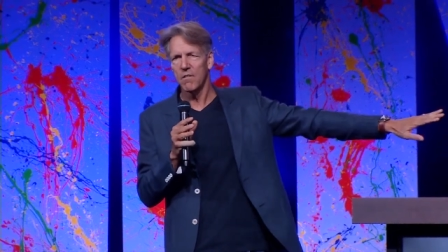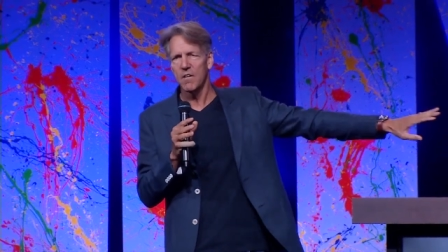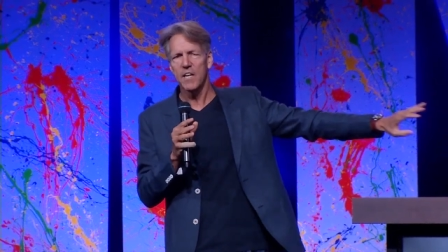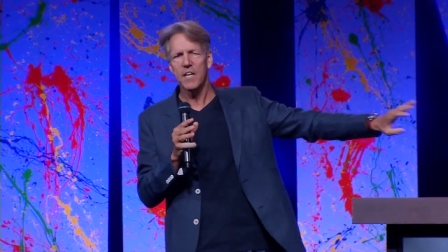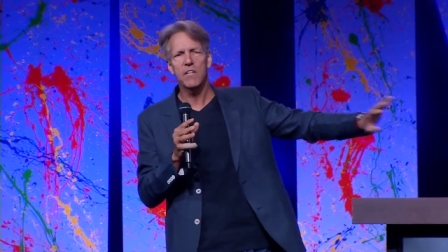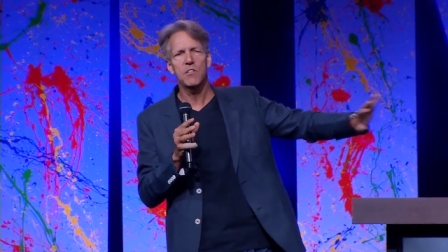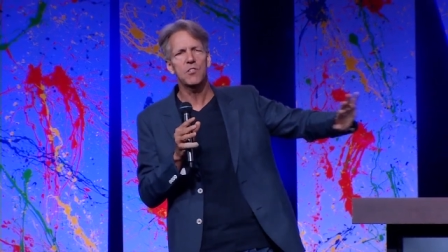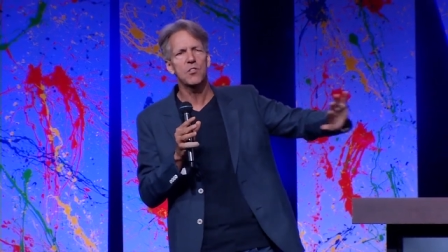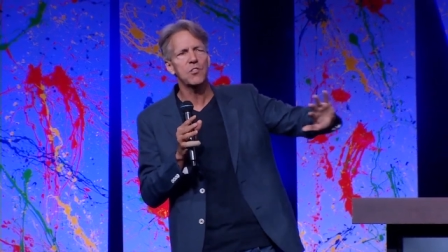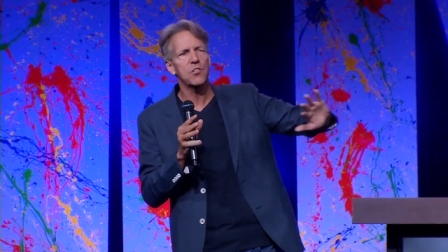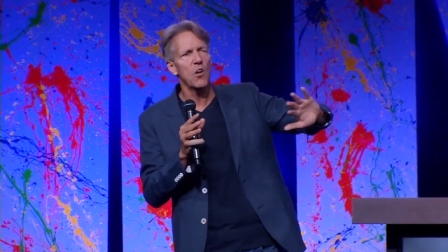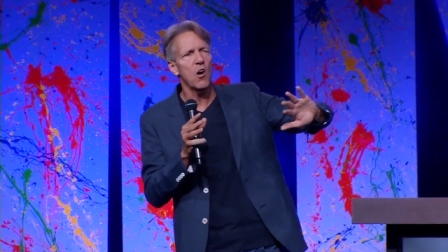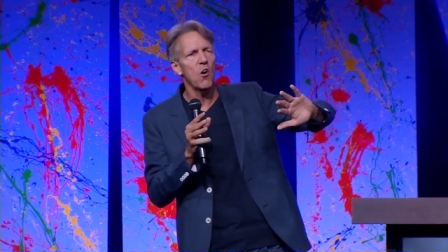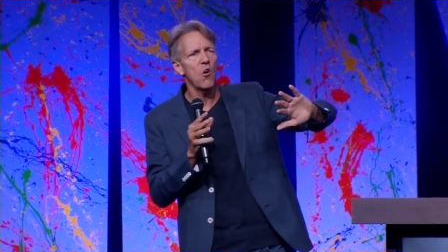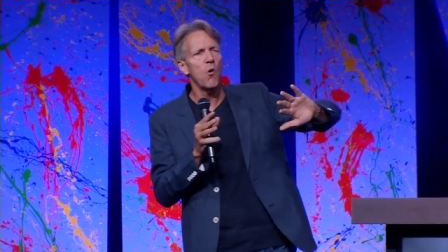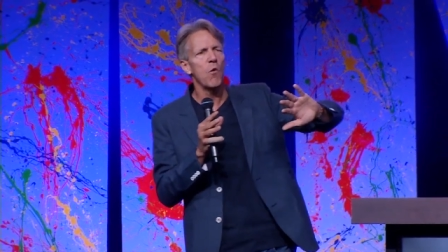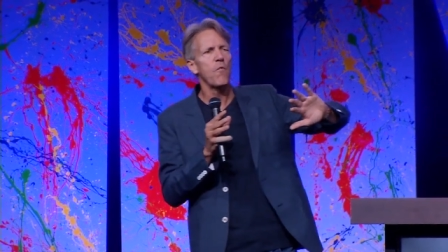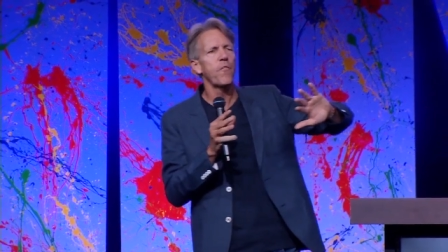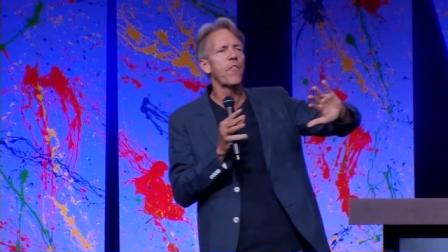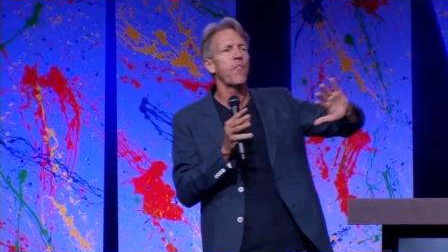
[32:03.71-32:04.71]
He's
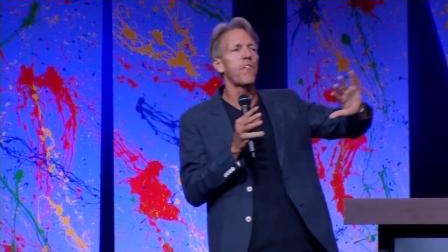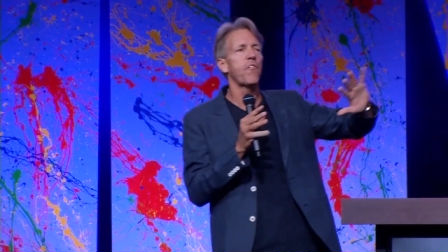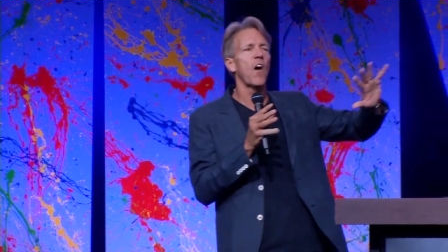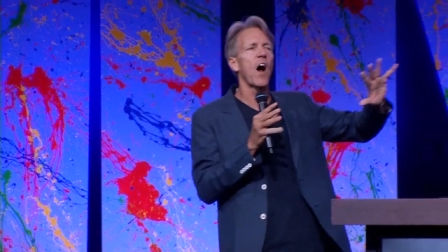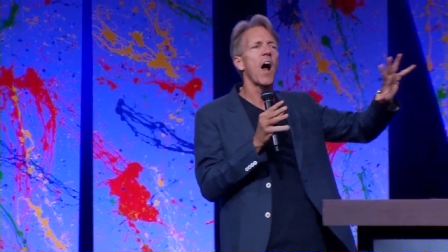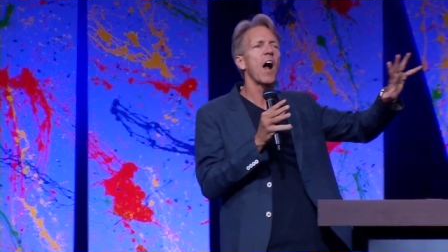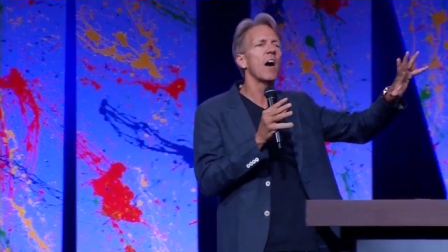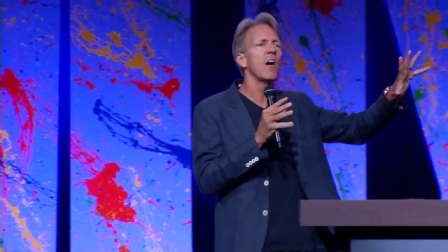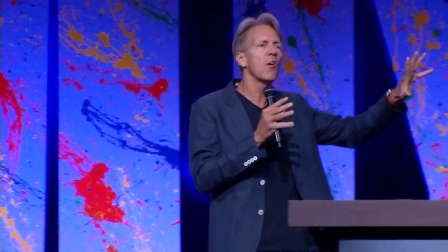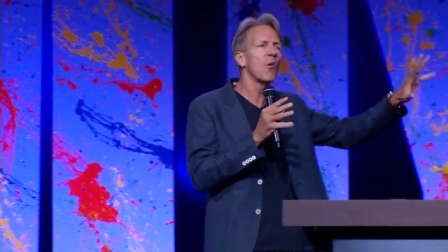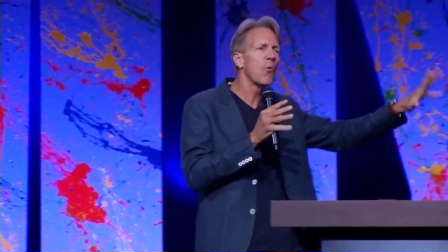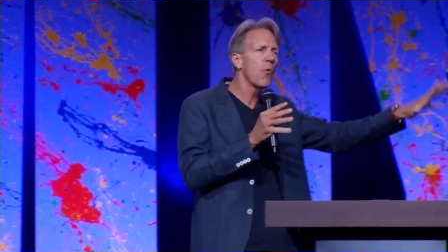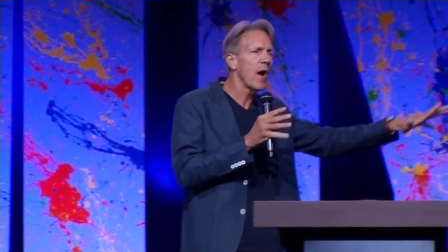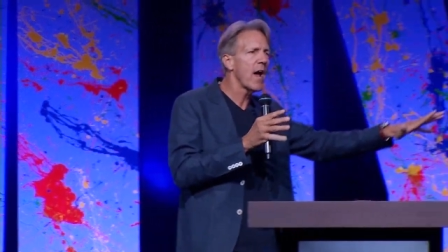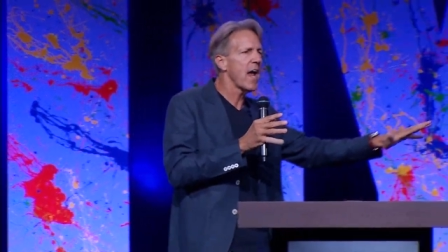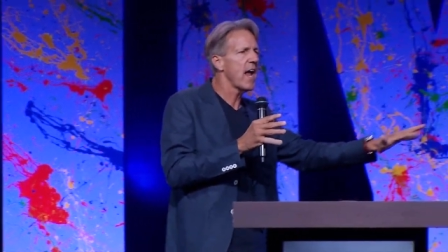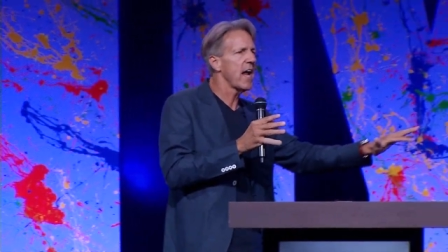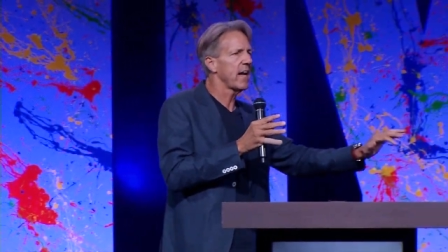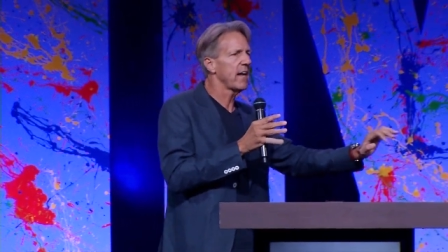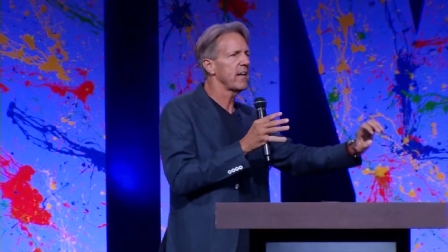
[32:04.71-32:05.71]
so far
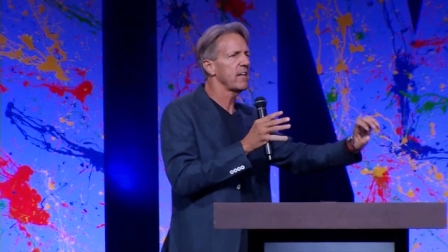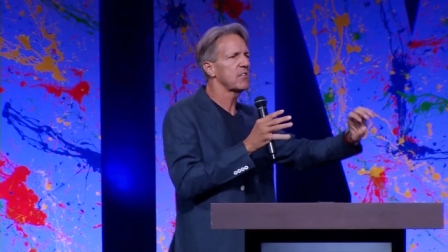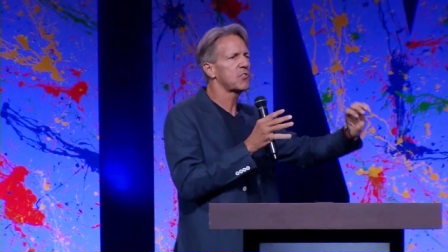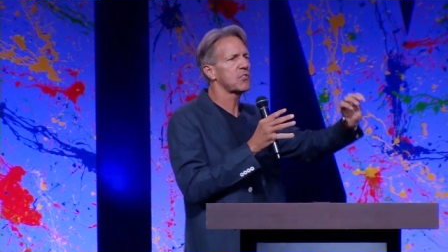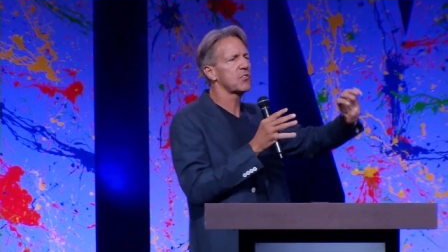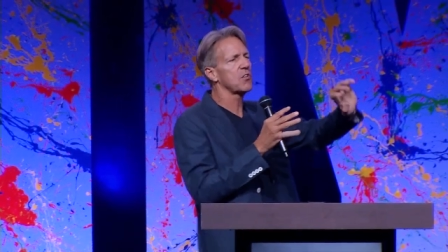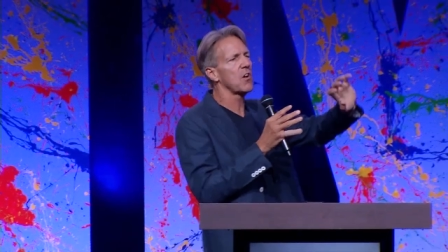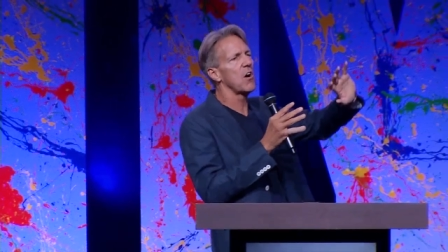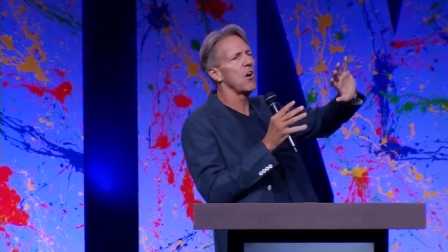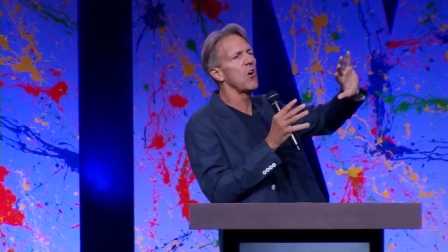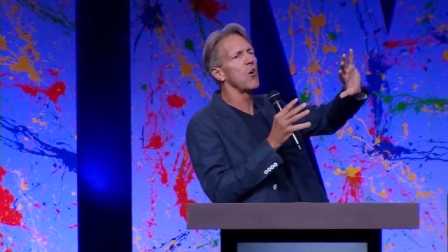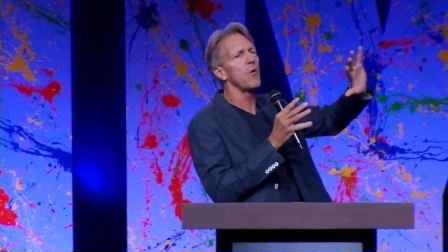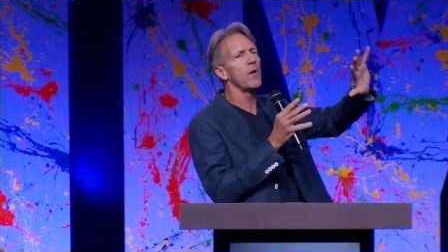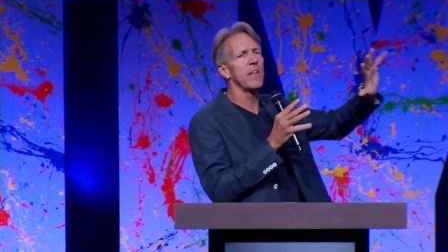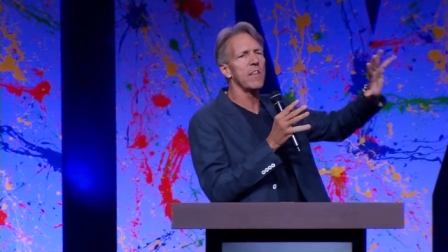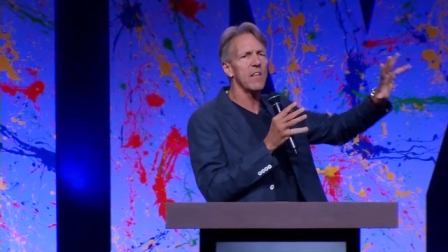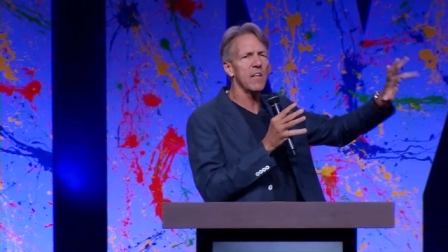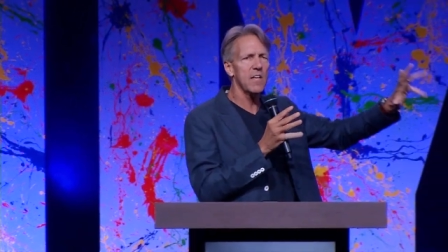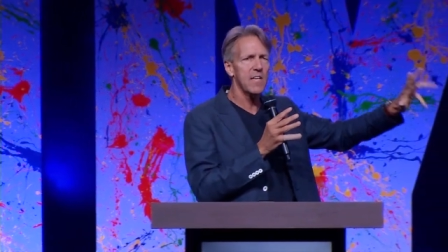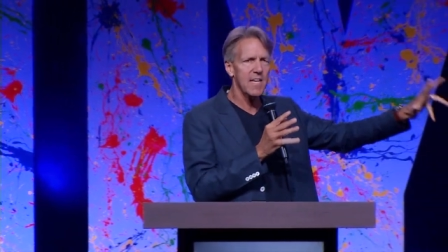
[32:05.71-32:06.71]
away, he's so
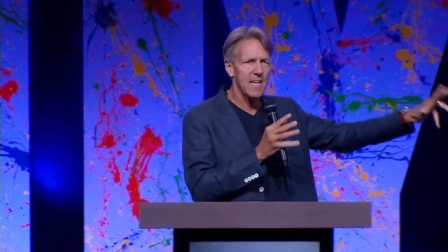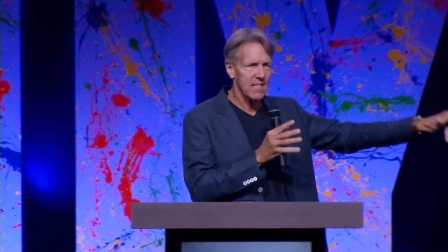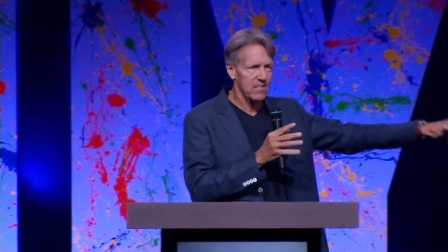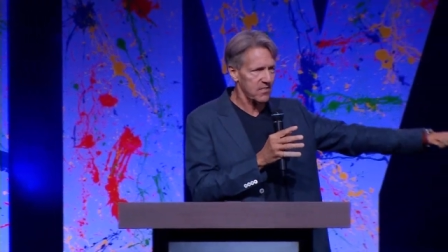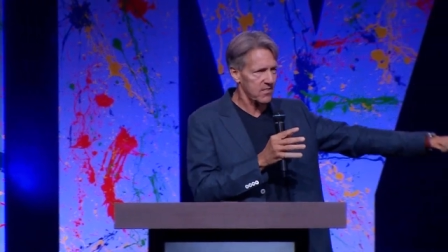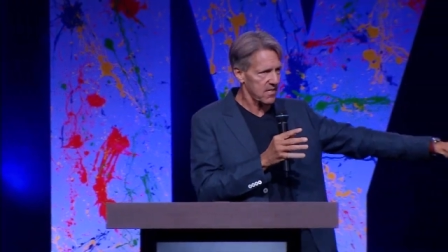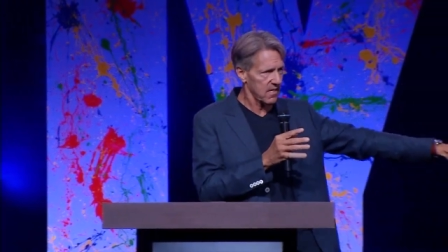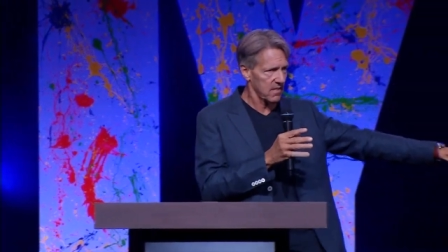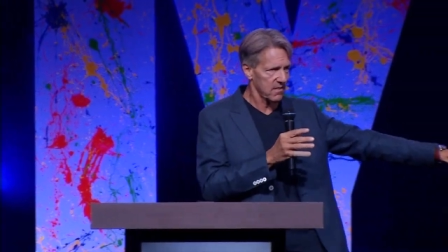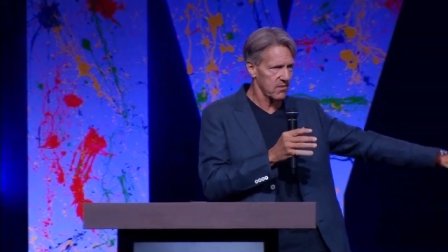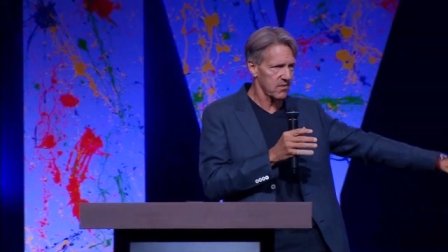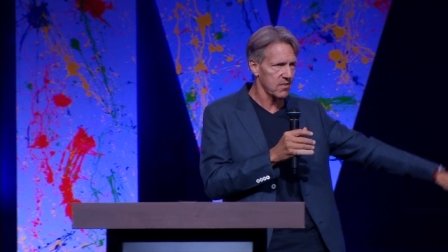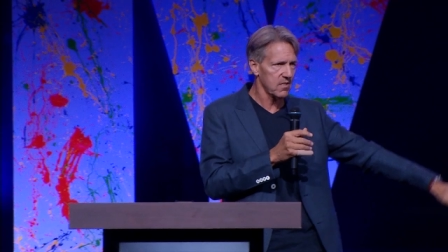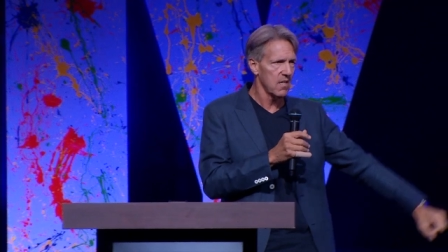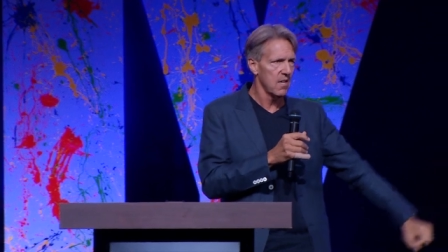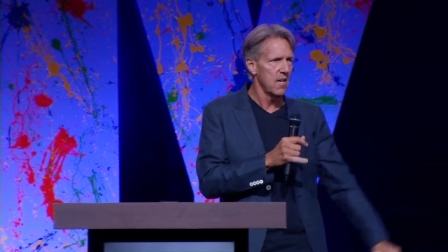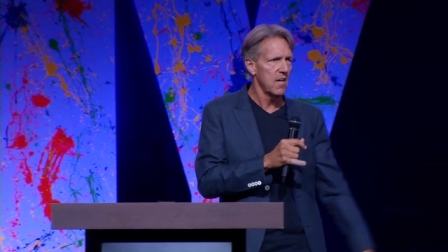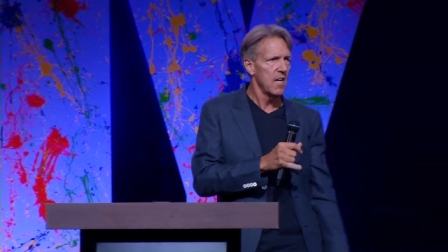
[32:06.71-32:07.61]
in the distance.